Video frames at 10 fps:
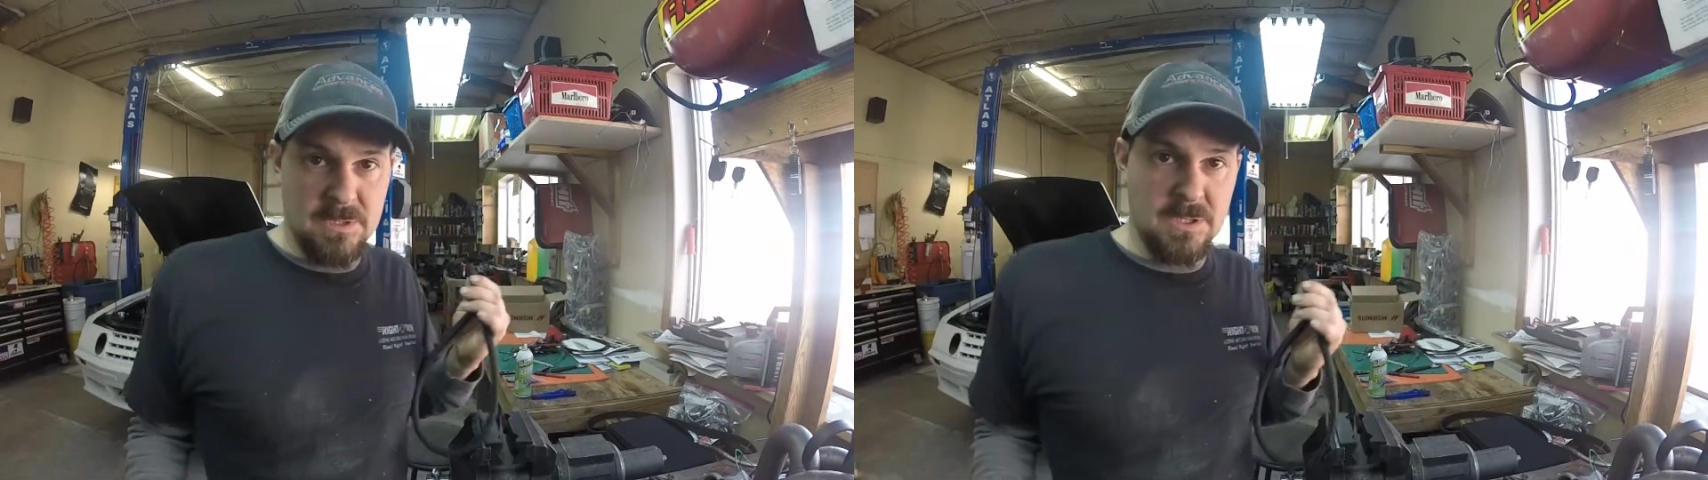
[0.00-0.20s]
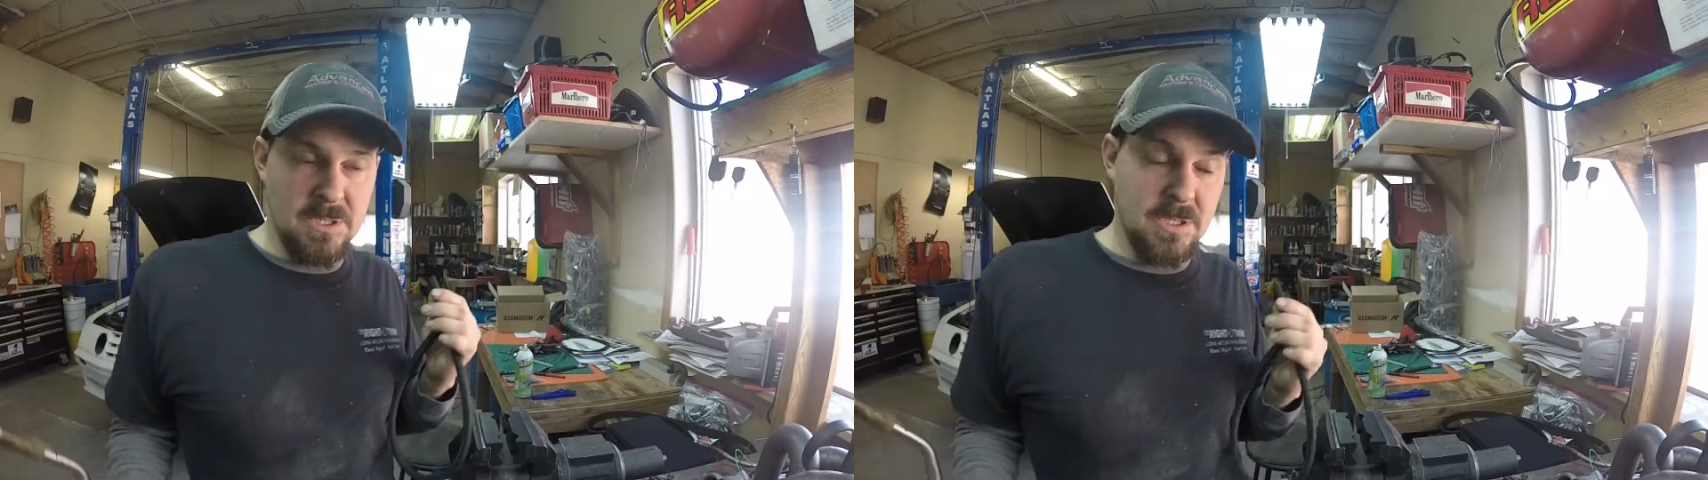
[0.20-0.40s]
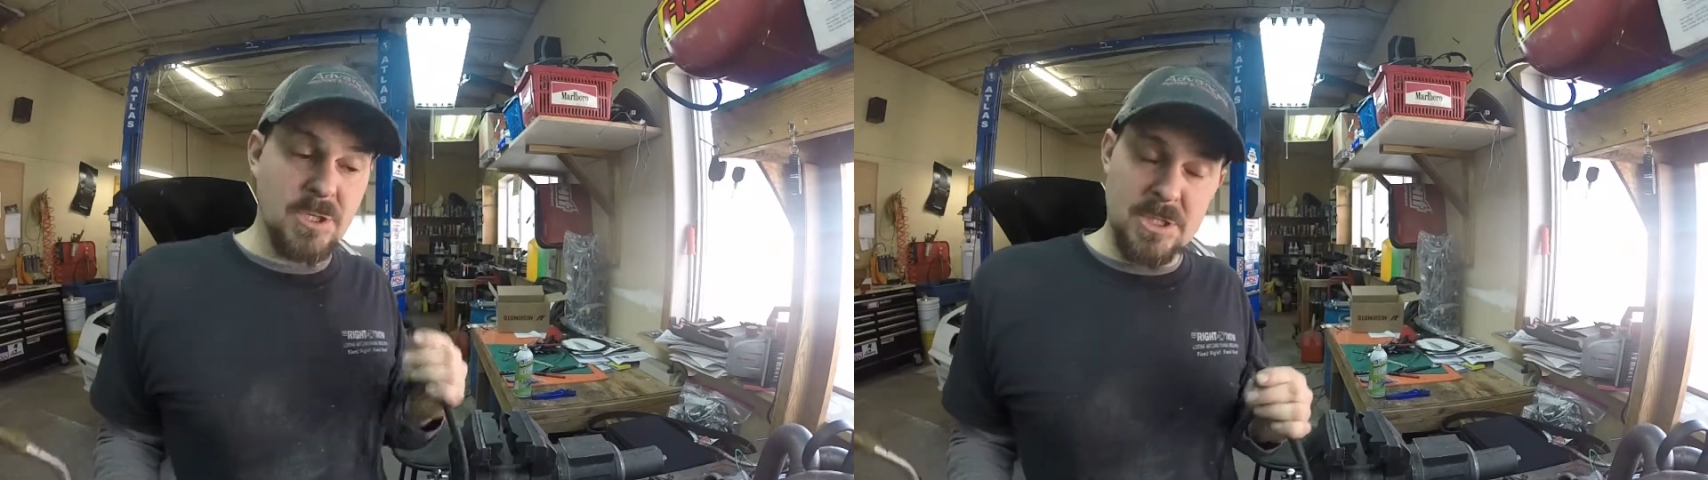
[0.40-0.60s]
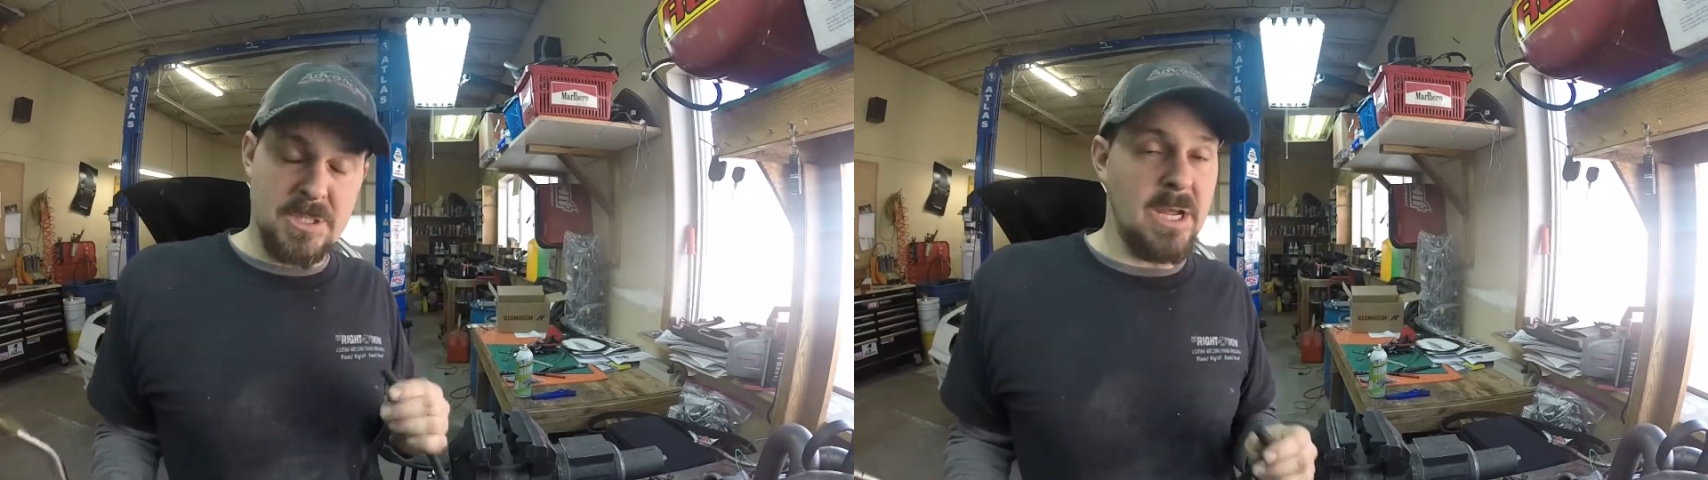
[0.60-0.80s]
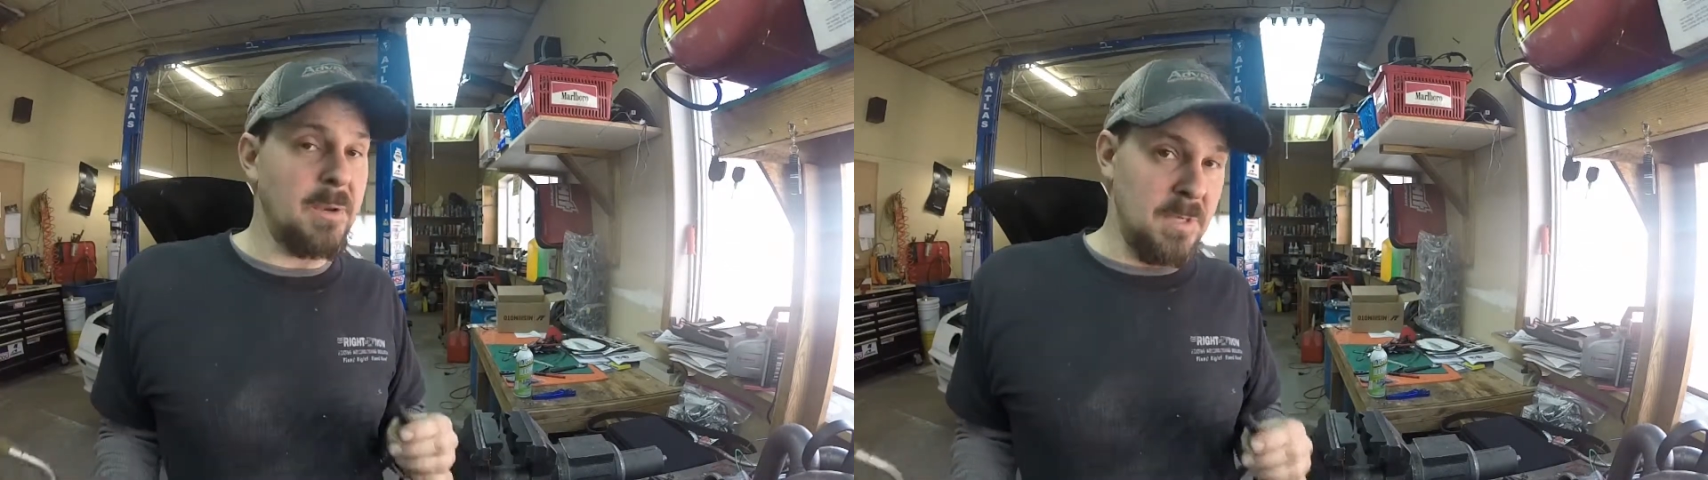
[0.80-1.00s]
You
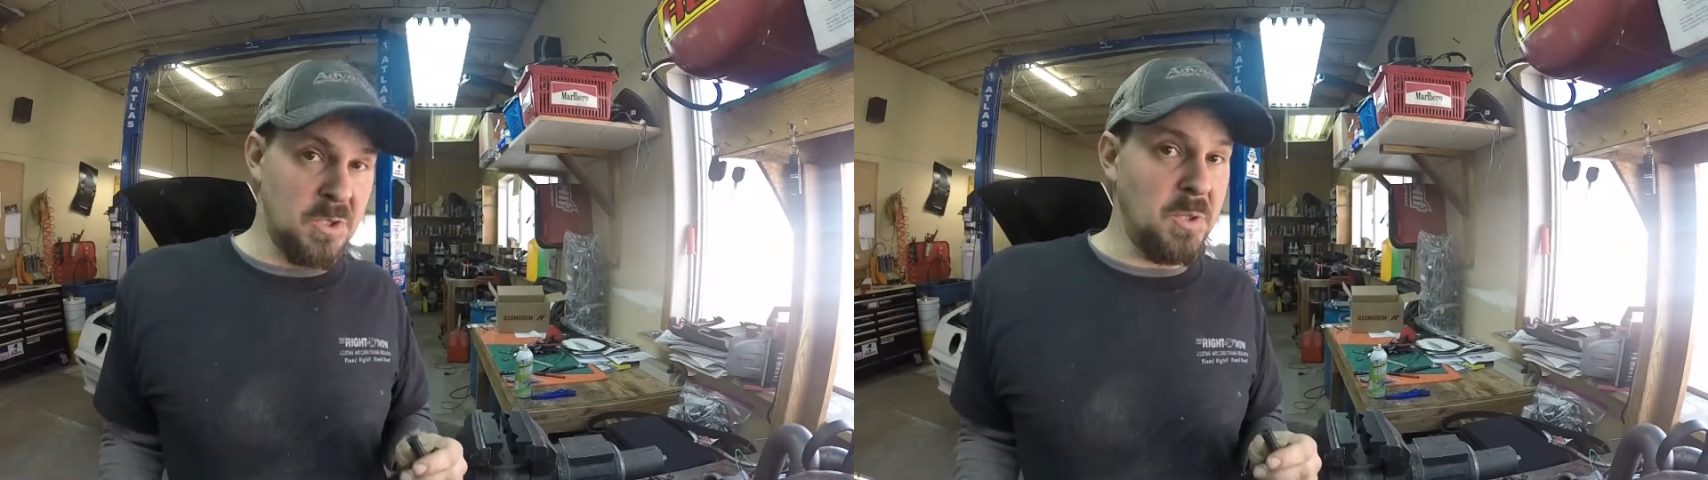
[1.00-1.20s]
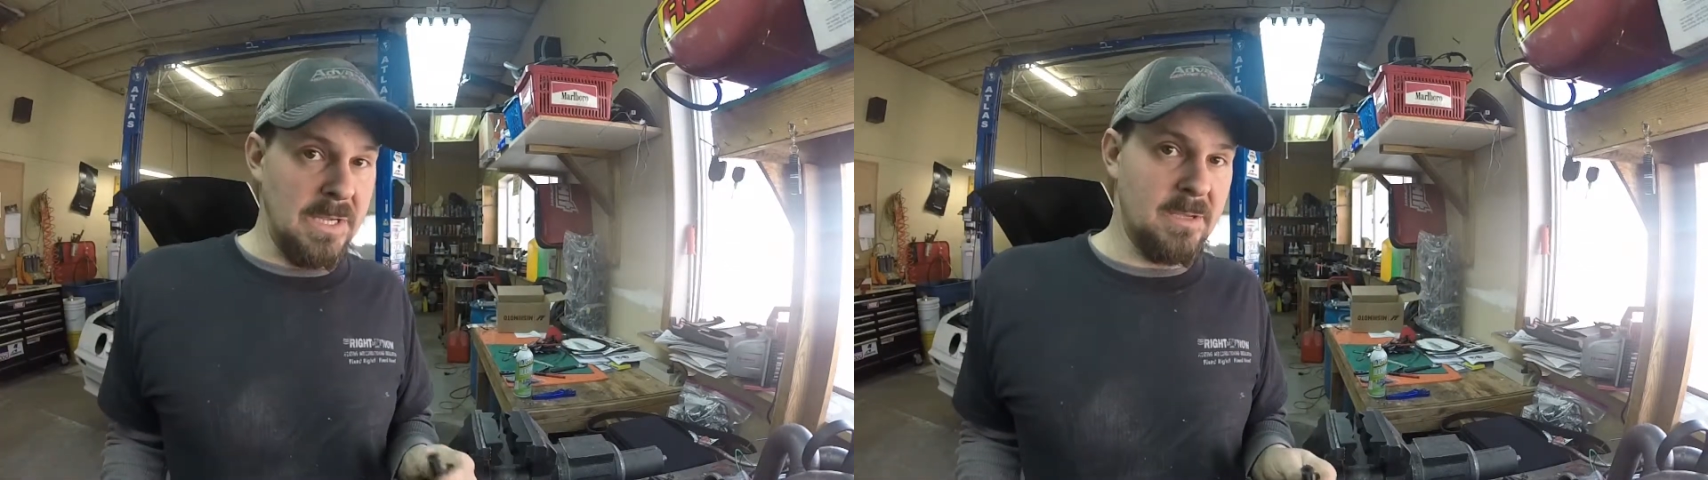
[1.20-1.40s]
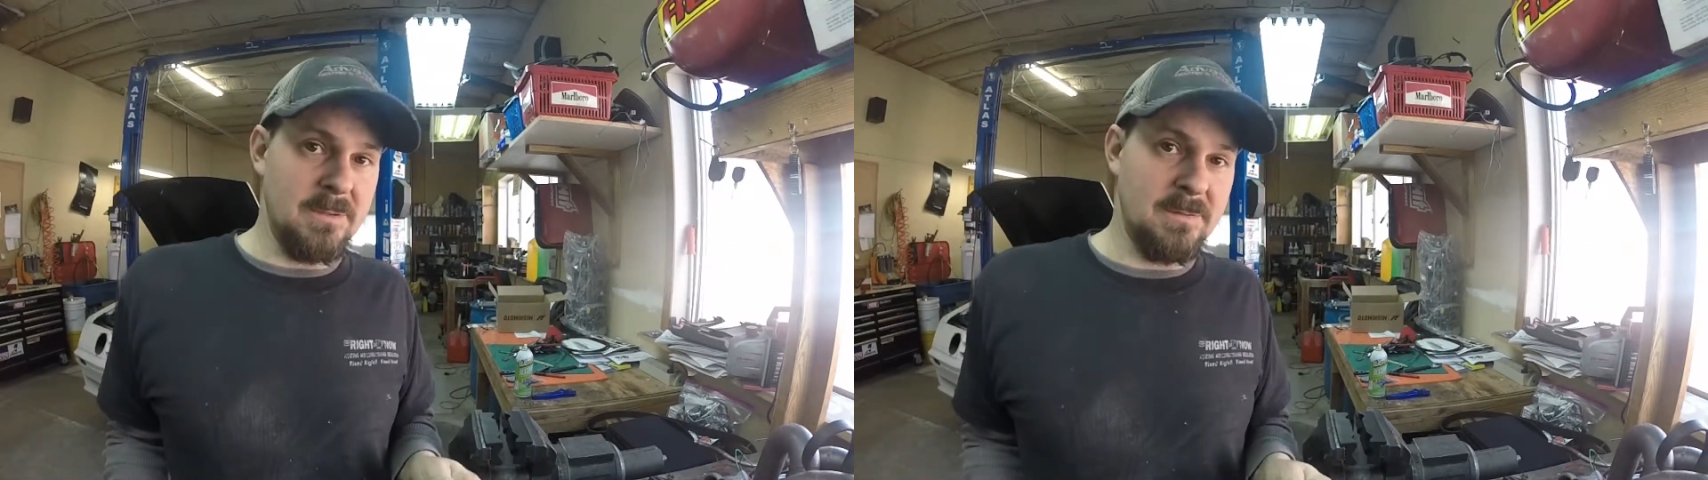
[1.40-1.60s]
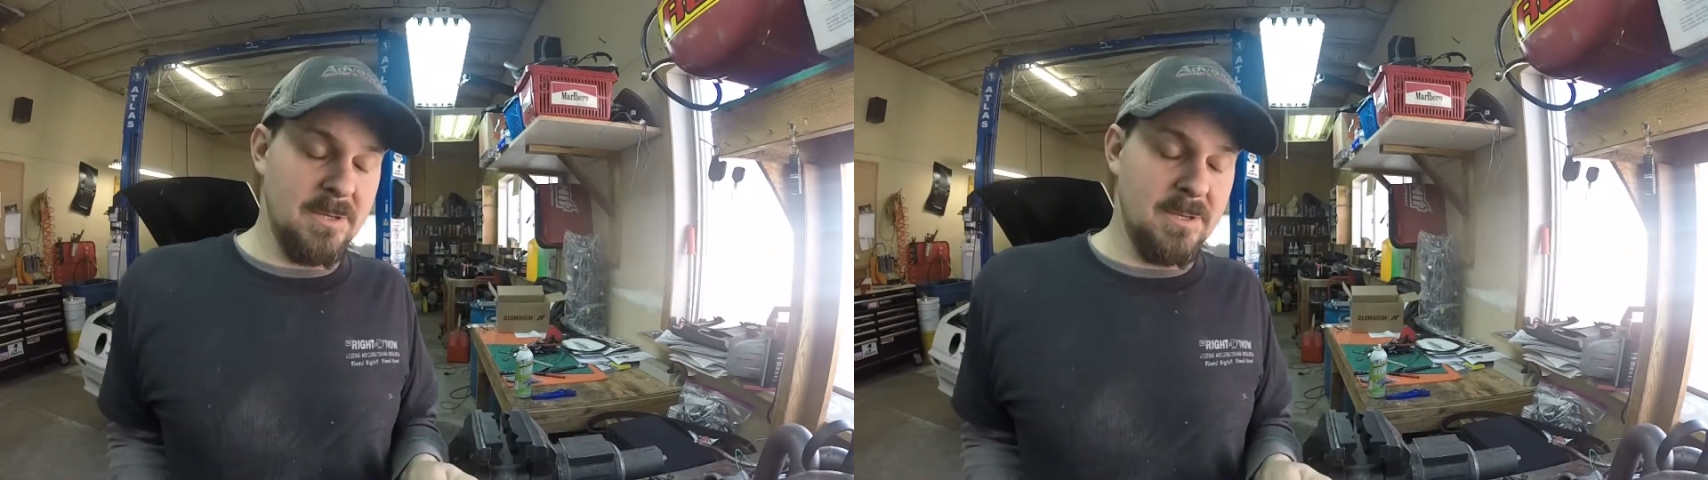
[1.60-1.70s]
just gotta be quick.